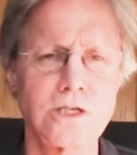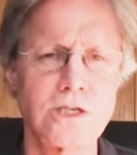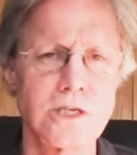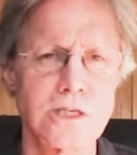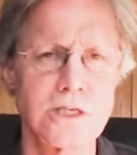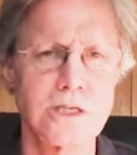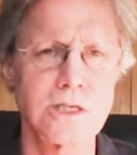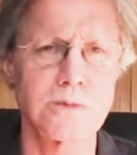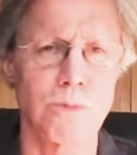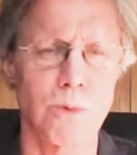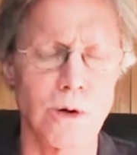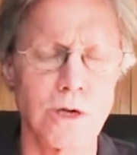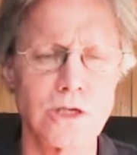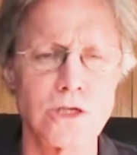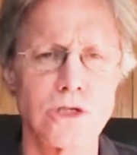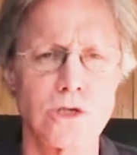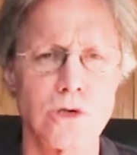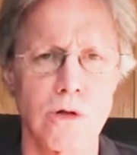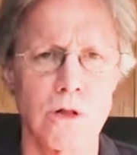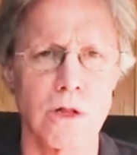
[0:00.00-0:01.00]
Consciousness
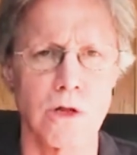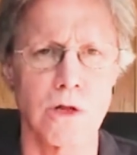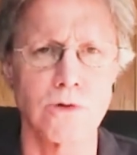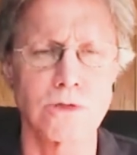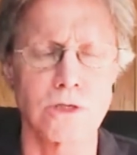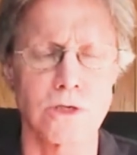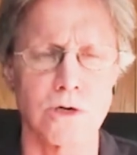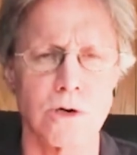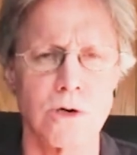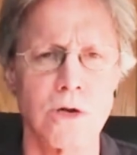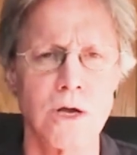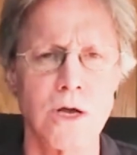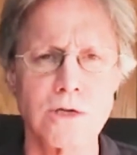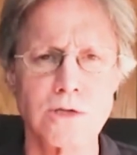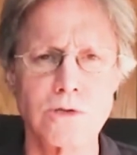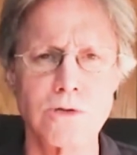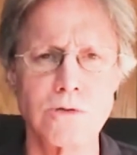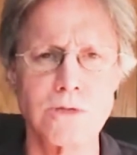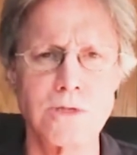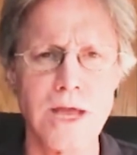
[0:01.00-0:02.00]
brings you closer
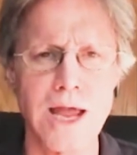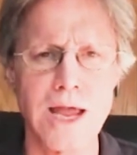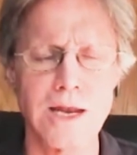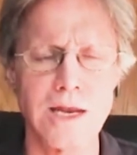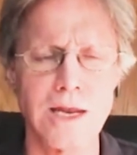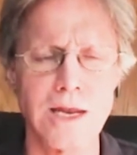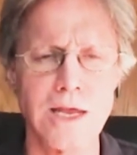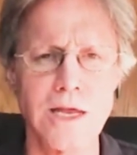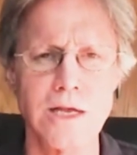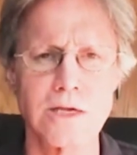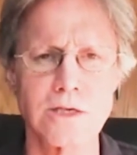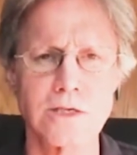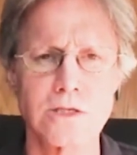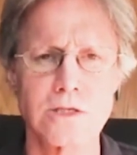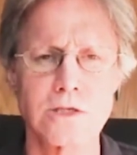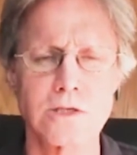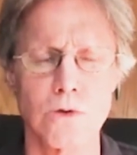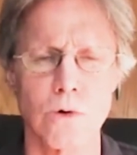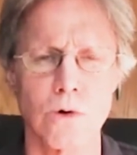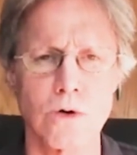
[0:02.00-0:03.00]
to deity,
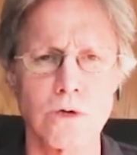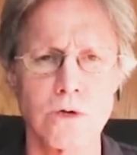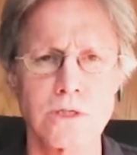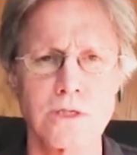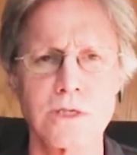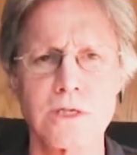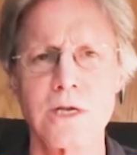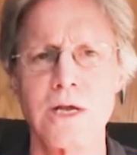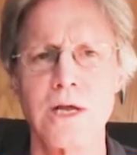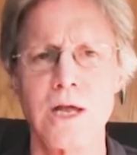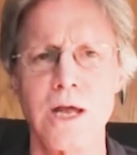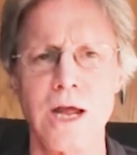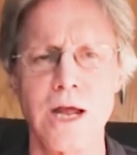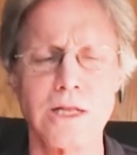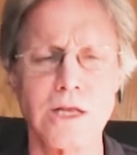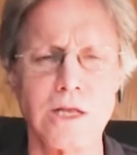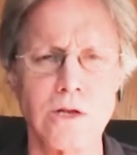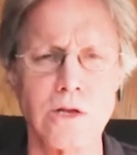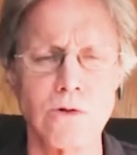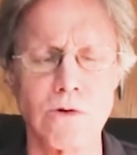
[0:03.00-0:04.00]
source,
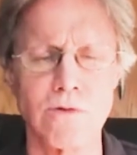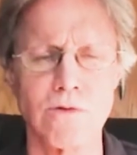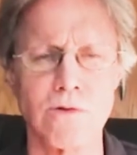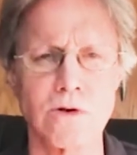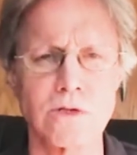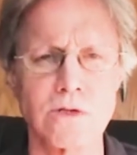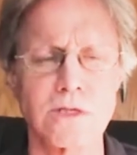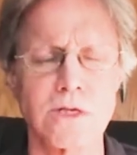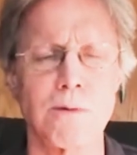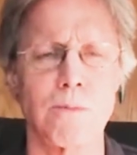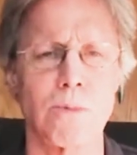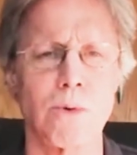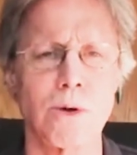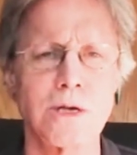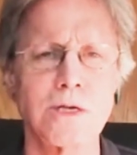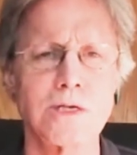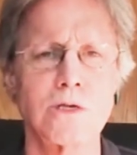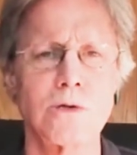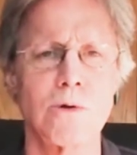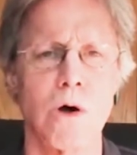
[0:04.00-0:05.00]
and the universe, and it
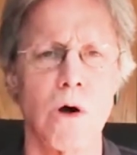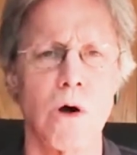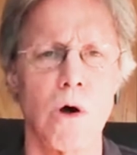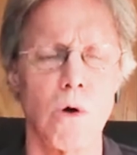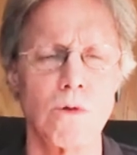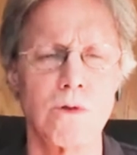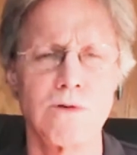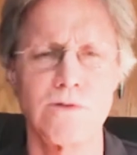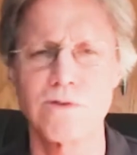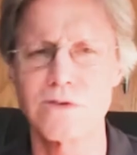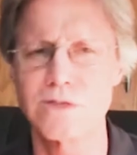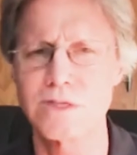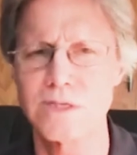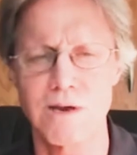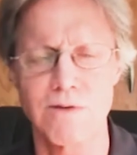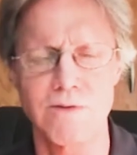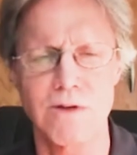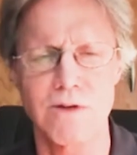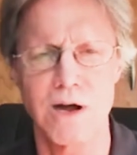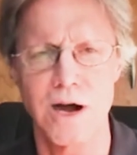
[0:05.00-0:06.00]
brings you a whole different
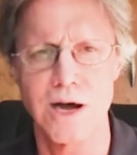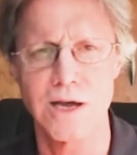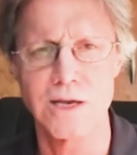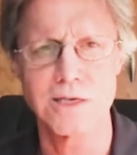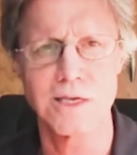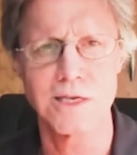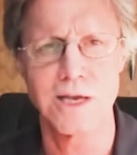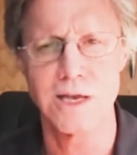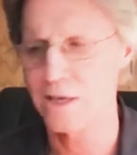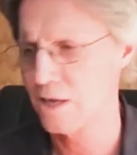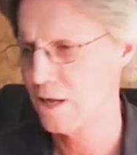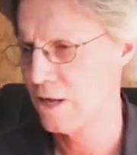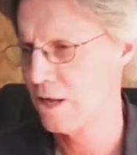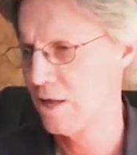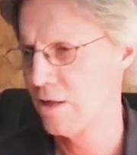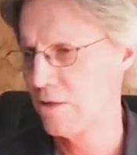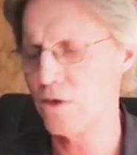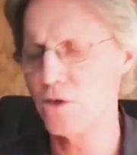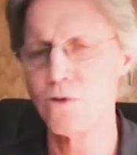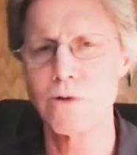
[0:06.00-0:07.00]
set of content
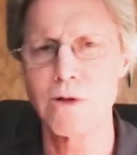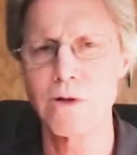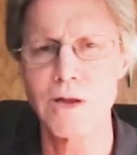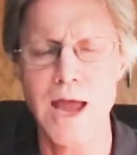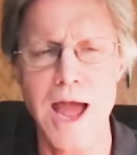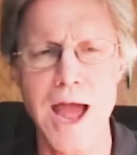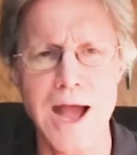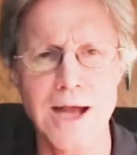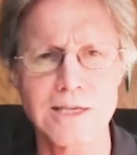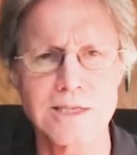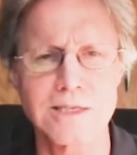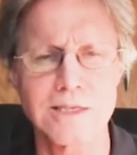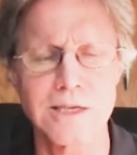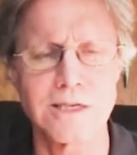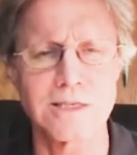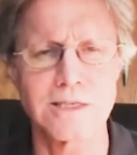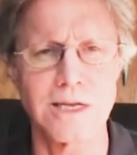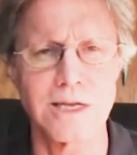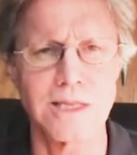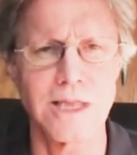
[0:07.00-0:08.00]
that you can
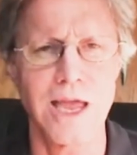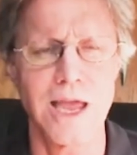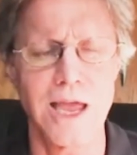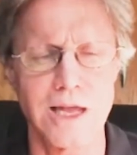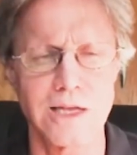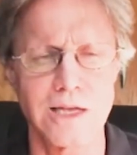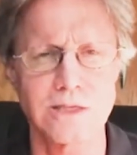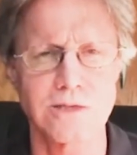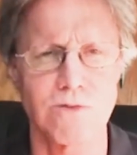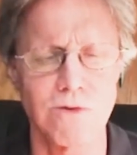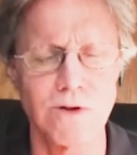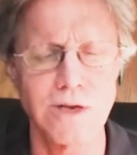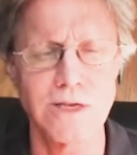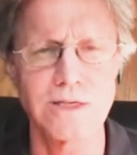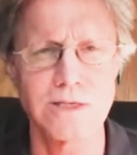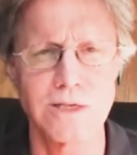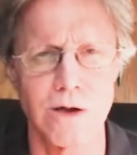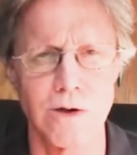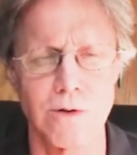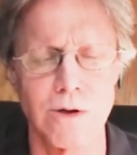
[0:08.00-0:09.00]
access in the hands
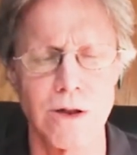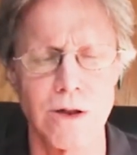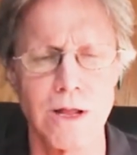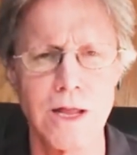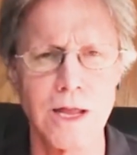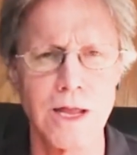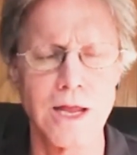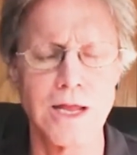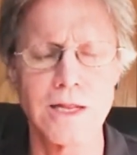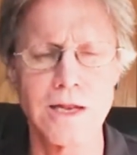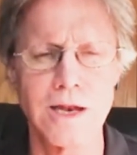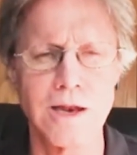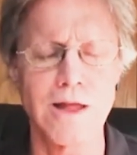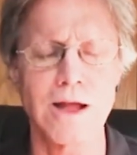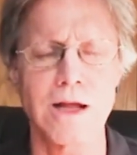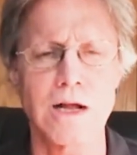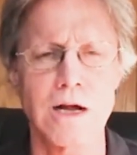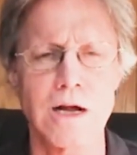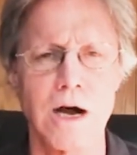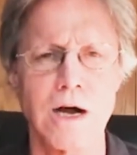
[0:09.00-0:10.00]
free zone. And
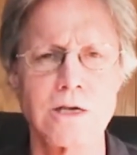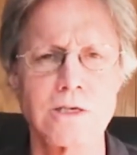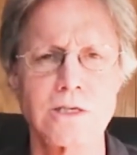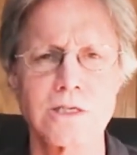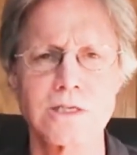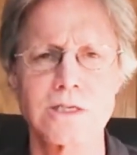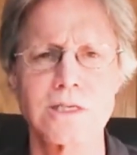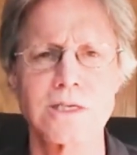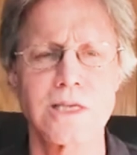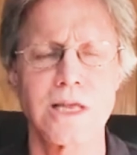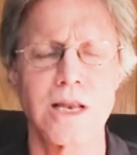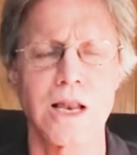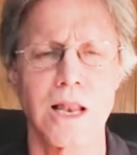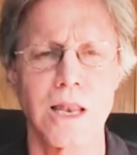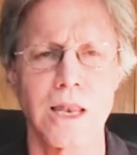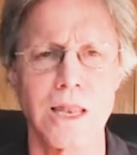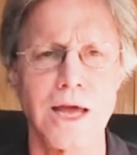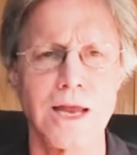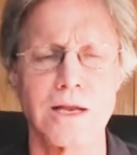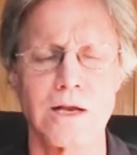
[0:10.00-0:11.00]
in that consciousness
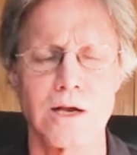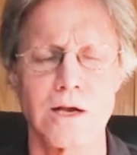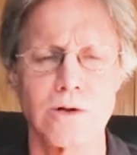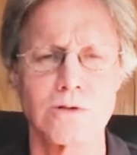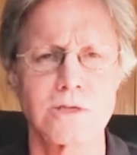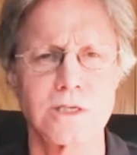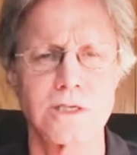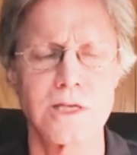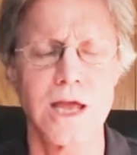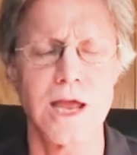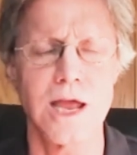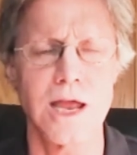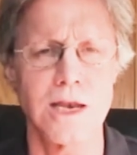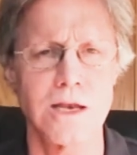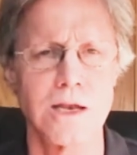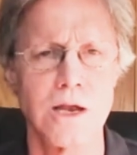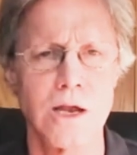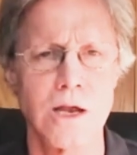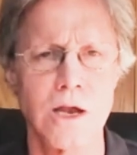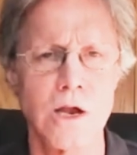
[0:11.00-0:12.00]
in a let go
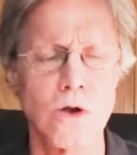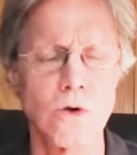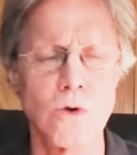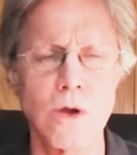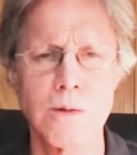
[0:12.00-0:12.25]
state,